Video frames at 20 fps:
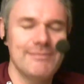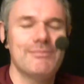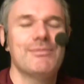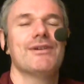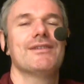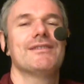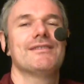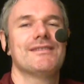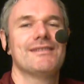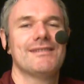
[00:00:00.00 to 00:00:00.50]

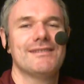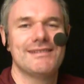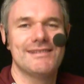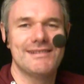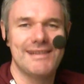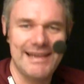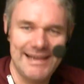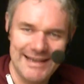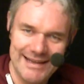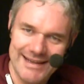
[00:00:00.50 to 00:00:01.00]
but
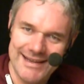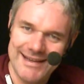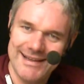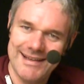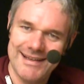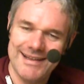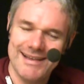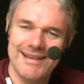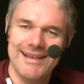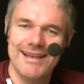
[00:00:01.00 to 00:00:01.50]
still,
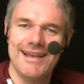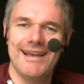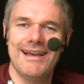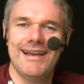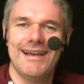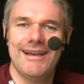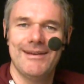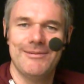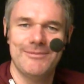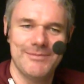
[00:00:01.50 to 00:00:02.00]

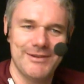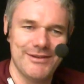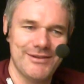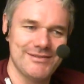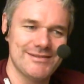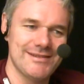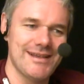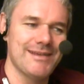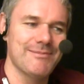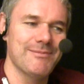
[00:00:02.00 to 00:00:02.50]
um,
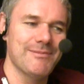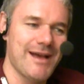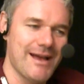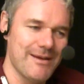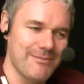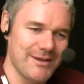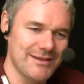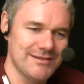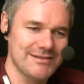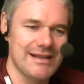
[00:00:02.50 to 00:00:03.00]
because my
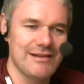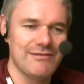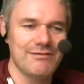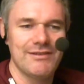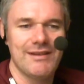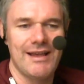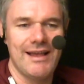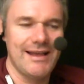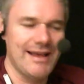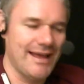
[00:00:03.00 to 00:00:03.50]
myself,
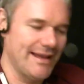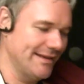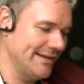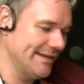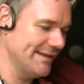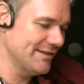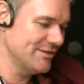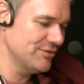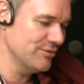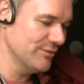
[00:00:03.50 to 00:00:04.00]
uh, I,
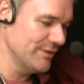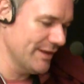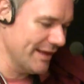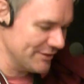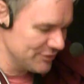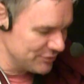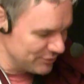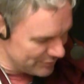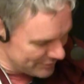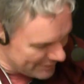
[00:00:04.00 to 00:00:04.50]
needed to
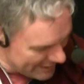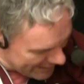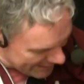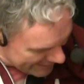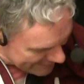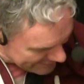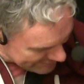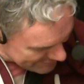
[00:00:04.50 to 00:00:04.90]
like two days